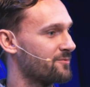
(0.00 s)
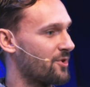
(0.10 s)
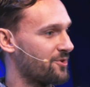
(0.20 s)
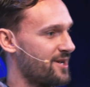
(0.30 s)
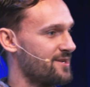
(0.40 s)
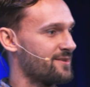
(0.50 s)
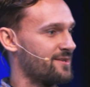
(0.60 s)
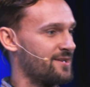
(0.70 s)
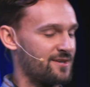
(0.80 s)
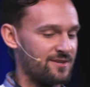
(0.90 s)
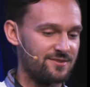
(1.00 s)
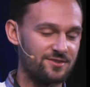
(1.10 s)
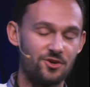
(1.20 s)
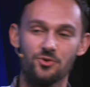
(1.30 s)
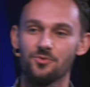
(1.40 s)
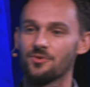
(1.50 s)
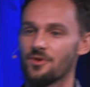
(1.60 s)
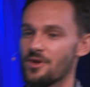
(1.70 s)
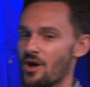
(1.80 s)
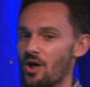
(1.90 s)
okay? So
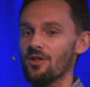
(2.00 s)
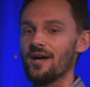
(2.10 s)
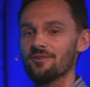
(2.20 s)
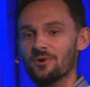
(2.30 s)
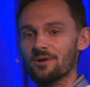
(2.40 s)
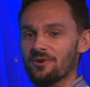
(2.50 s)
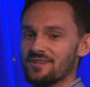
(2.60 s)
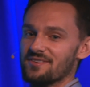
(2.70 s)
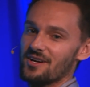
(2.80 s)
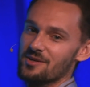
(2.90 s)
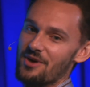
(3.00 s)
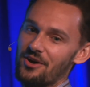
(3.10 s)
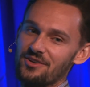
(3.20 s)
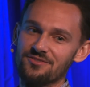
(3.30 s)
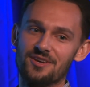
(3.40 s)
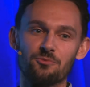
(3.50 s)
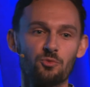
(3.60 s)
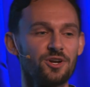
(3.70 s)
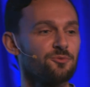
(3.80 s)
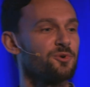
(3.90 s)
a lot of what I want to talk about is like,
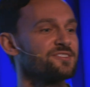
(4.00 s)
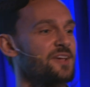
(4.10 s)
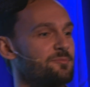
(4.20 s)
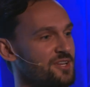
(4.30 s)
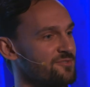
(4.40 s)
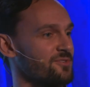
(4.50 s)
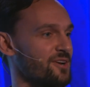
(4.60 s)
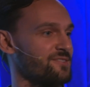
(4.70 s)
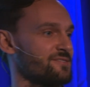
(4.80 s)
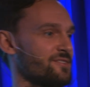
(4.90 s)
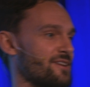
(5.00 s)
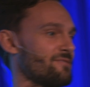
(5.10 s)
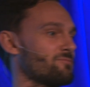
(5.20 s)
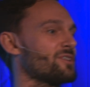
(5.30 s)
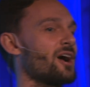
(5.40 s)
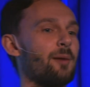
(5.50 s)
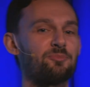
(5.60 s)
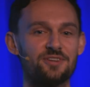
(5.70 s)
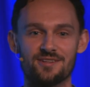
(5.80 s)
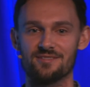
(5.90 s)
what does that mean for us? Like if we're
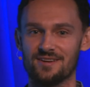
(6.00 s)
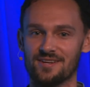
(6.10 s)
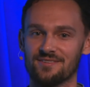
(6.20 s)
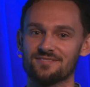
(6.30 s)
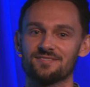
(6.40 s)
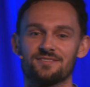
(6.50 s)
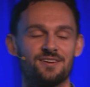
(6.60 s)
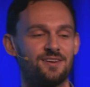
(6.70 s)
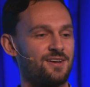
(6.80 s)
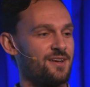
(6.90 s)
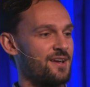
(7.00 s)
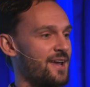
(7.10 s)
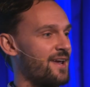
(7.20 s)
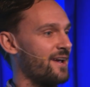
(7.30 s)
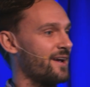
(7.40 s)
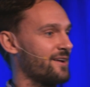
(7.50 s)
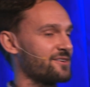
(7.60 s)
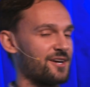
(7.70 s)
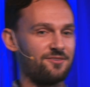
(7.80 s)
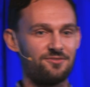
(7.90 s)
copying things and
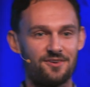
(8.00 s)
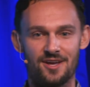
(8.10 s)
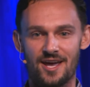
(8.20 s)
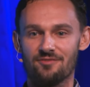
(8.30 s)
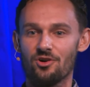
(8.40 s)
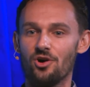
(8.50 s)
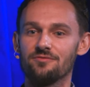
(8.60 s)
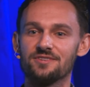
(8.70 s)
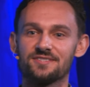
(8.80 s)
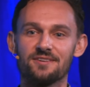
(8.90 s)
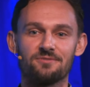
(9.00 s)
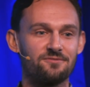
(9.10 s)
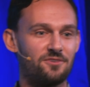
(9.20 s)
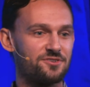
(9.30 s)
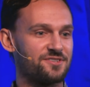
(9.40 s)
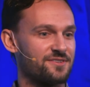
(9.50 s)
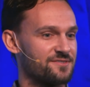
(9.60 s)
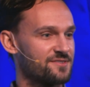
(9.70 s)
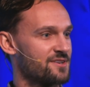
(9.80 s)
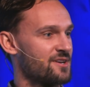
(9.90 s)
kind of have all of these different
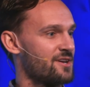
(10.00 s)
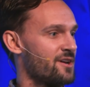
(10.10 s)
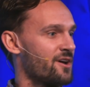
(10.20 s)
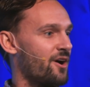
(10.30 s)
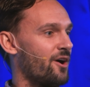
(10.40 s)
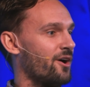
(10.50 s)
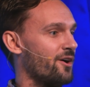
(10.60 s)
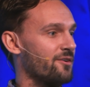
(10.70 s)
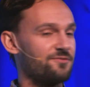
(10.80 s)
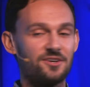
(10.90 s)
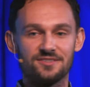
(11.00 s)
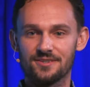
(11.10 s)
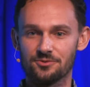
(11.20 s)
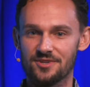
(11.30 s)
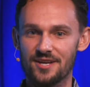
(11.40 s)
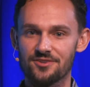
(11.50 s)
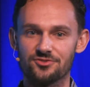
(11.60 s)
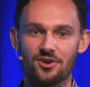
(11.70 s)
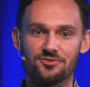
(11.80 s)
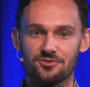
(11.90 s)
versions of a single data
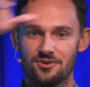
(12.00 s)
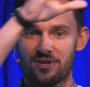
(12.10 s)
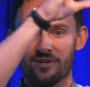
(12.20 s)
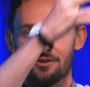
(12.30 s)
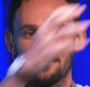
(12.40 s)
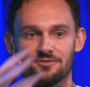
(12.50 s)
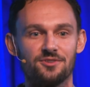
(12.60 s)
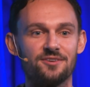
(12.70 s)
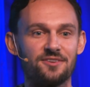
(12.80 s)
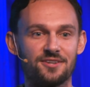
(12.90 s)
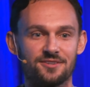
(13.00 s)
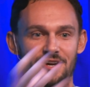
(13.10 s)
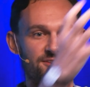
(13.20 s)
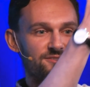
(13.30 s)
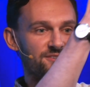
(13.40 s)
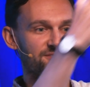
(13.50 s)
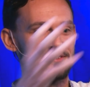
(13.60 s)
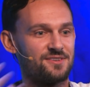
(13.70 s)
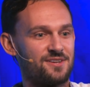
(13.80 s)
structure, living kind of this